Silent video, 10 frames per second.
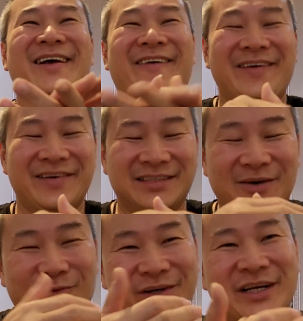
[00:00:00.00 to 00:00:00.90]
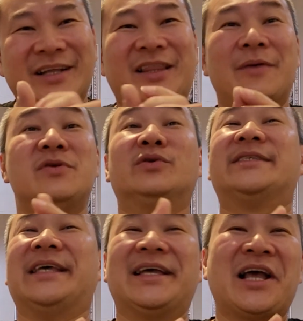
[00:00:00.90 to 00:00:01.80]
Quite good is a wash hand. The time you
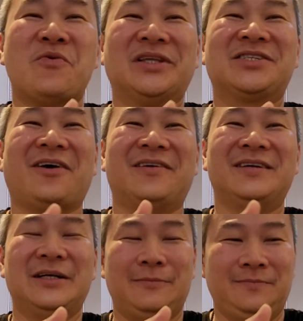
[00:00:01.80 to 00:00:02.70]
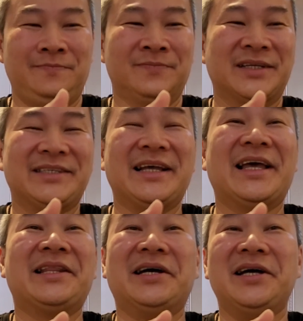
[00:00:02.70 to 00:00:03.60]
singing one song,
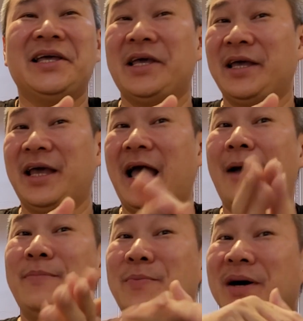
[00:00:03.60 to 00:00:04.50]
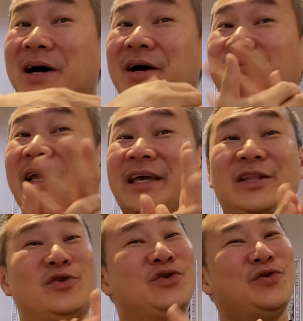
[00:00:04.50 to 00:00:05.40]
singing the Happy birthday
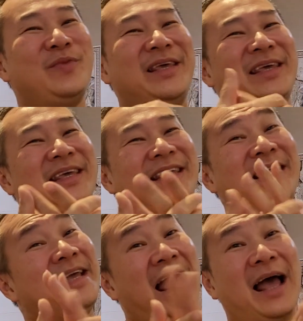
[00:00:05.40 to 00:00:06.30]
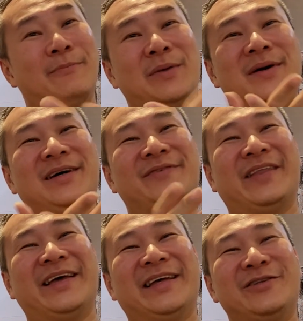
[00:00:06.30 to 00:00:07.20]
to me, happy
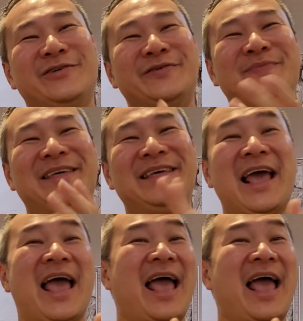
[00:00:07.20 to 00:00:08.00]
birthday to me.